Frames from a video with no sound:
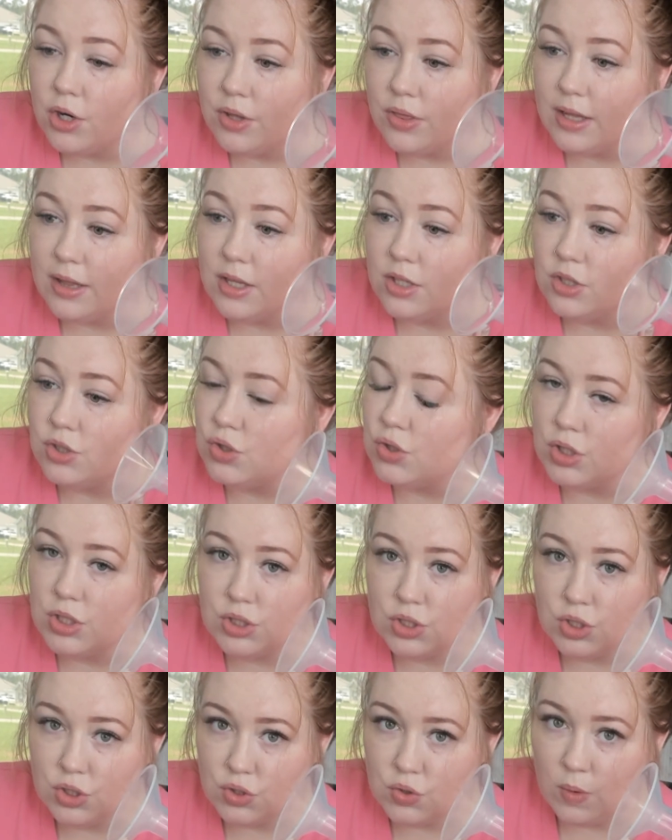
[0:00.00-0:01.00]
than the
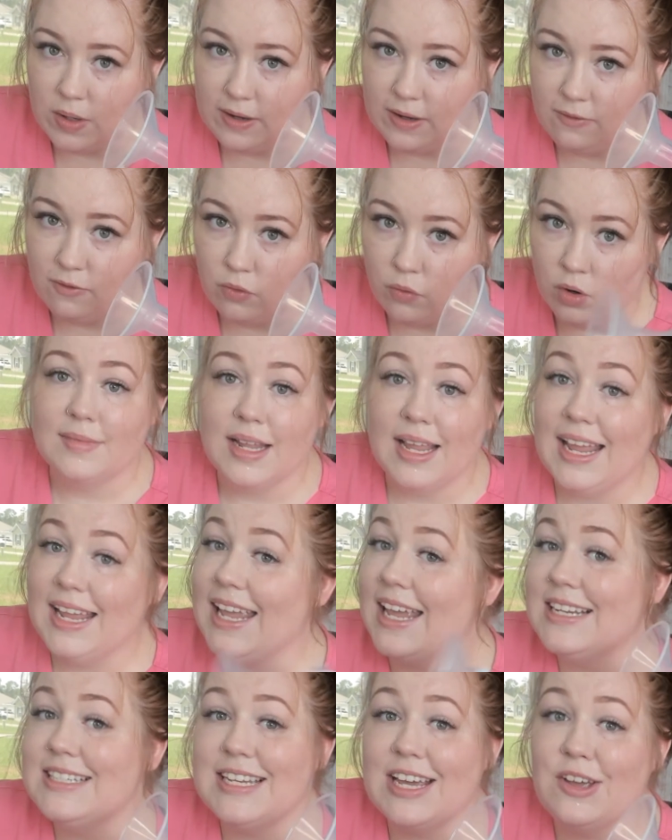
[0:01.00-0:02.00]
traditional 24. I
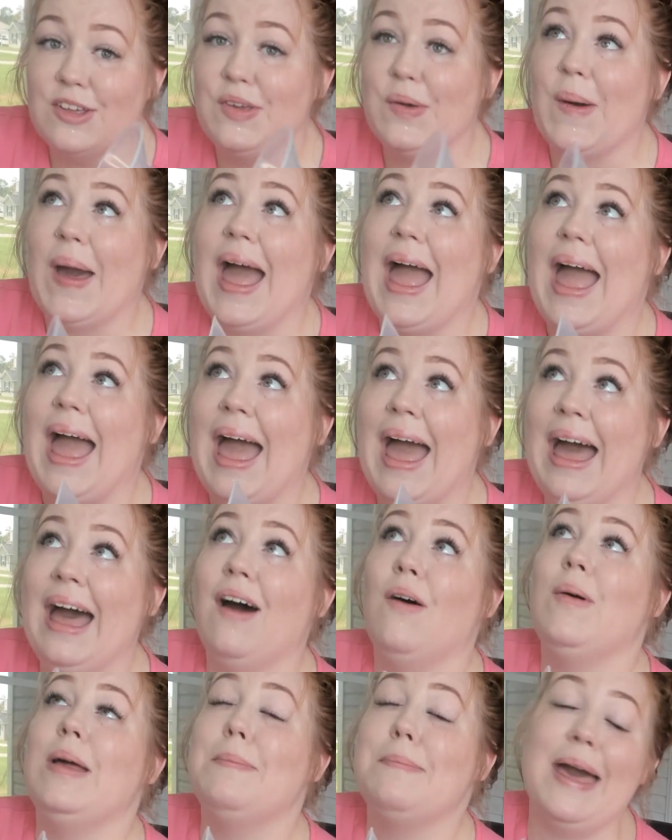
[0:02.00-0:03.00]
can't tell you
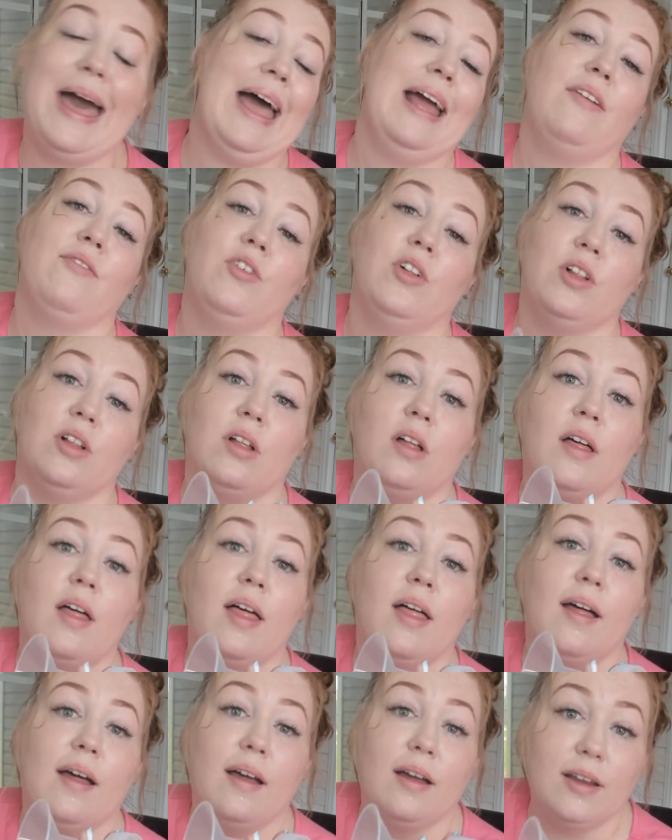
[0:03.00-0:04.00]
how impactful
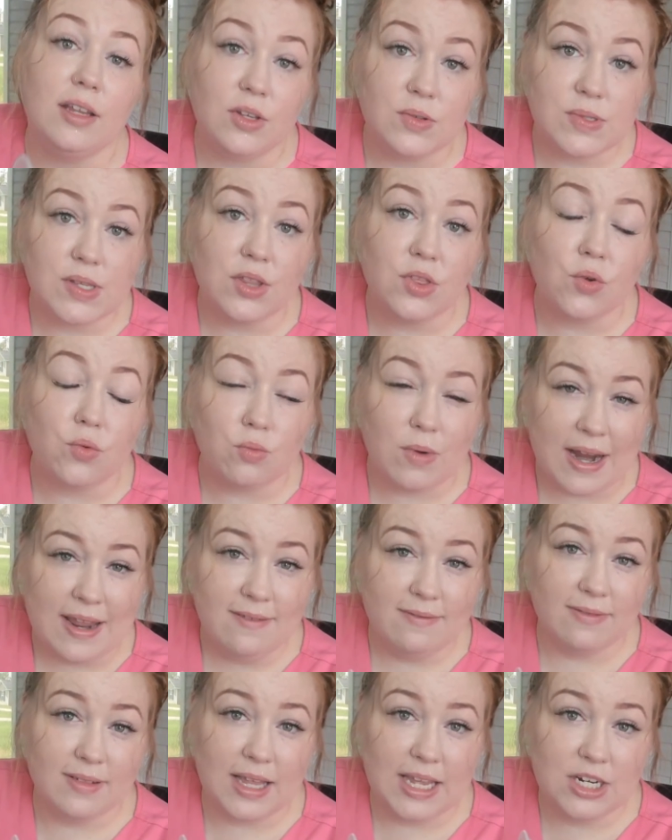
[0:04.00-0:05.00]
using the
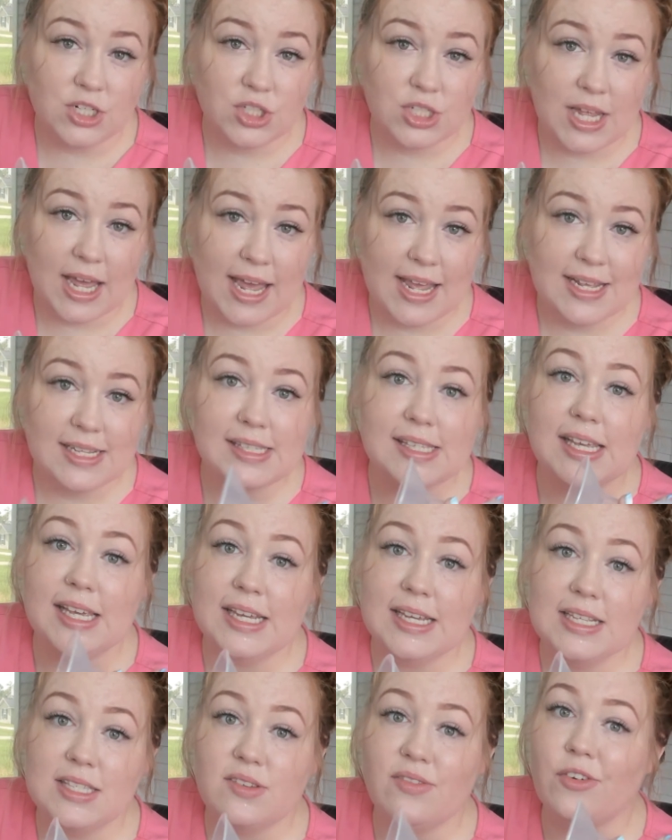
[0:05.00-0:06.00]
right flange size
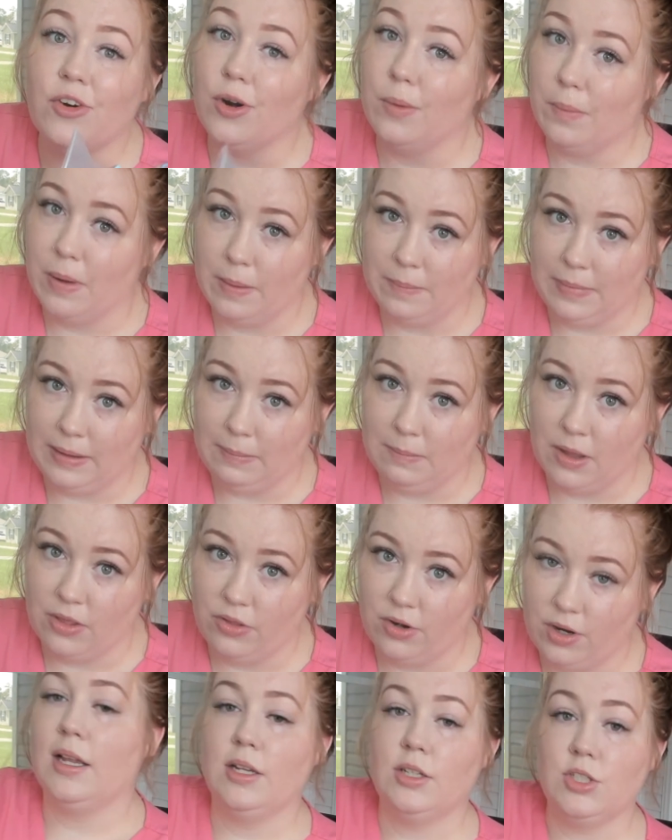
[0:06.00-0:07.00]
is for a pumping
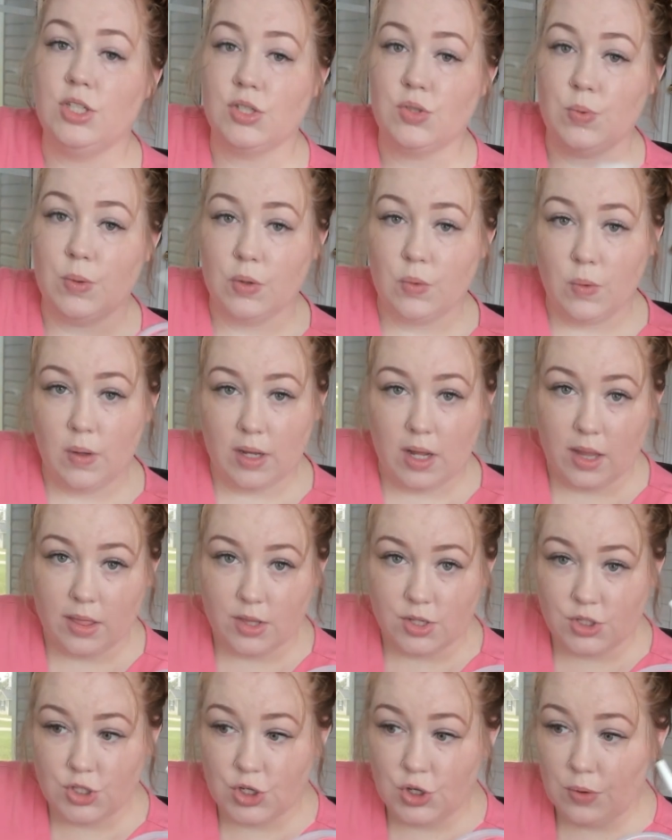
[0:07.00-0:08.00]
mother. Just real quick on
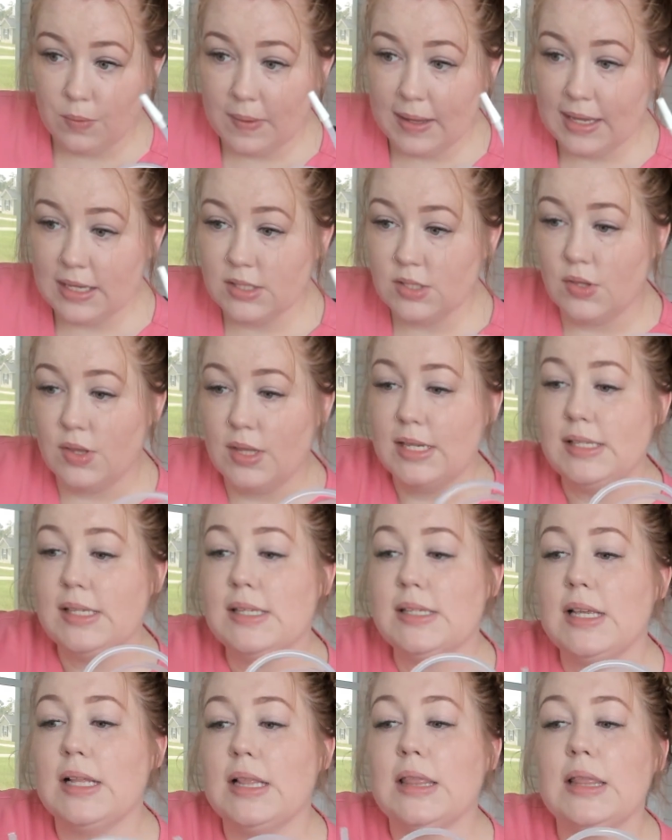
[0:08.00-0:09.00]
the tubing. So this
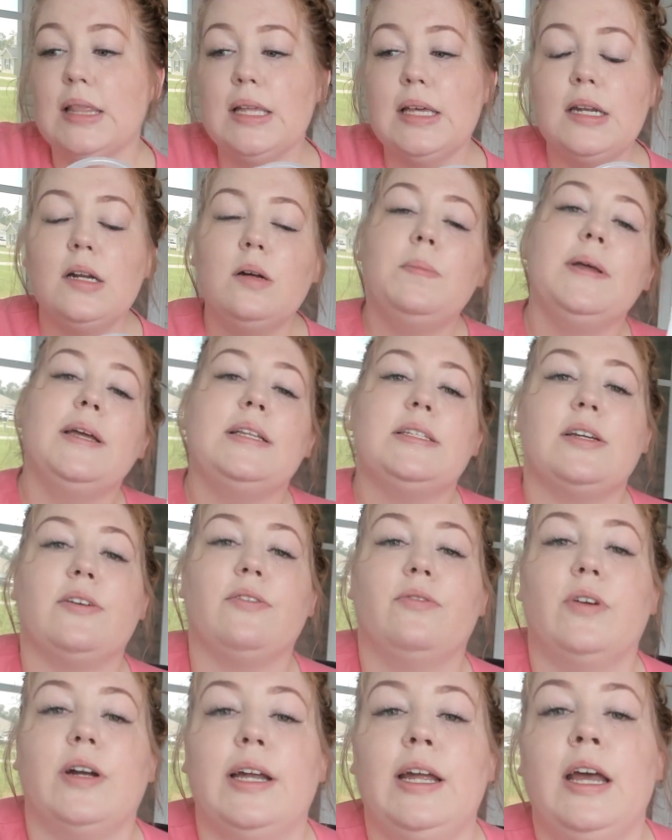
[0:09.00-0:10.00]
is a little bit
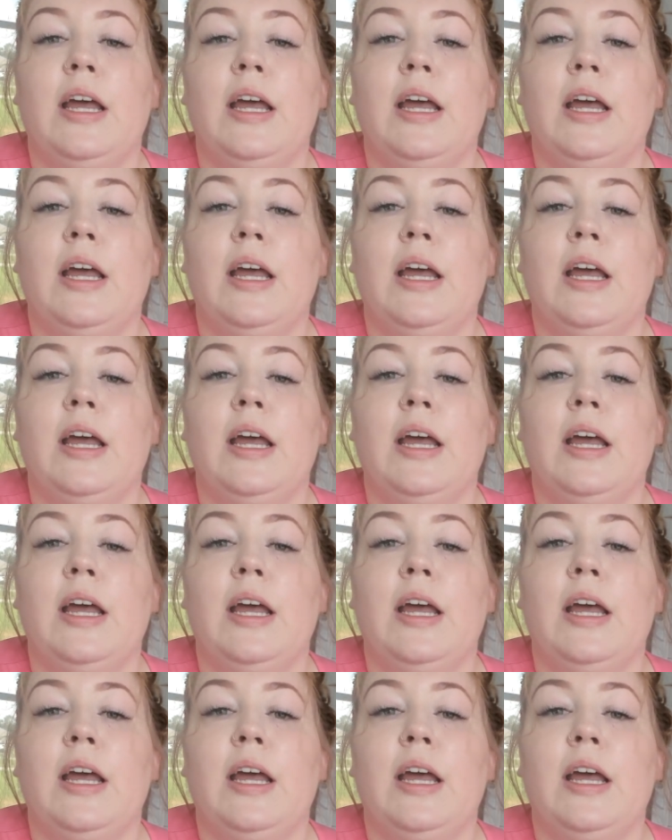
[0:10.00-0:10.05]
different.